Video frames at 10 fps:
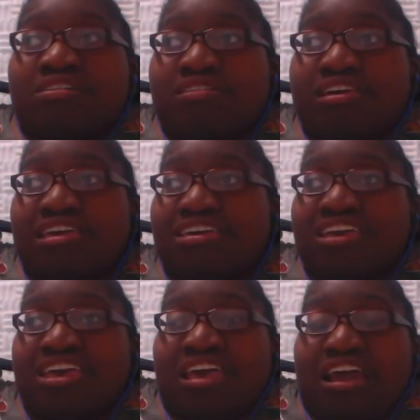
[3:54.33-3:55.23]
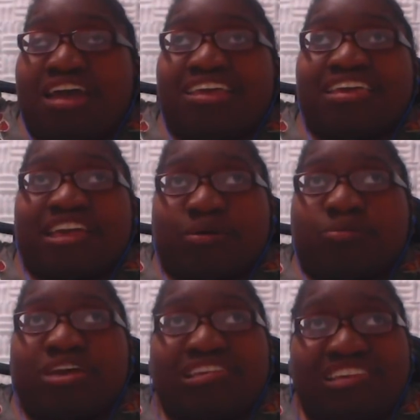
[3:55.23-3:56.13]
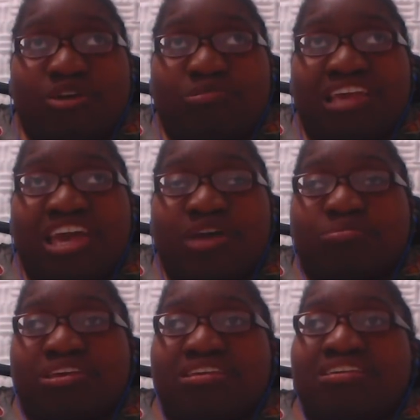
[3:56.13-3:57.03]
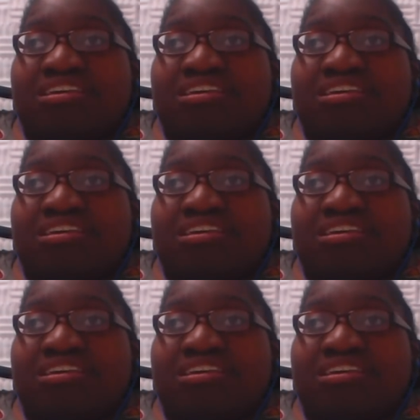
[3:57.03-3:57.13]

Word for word: Like, I get it. Mix-ups happen.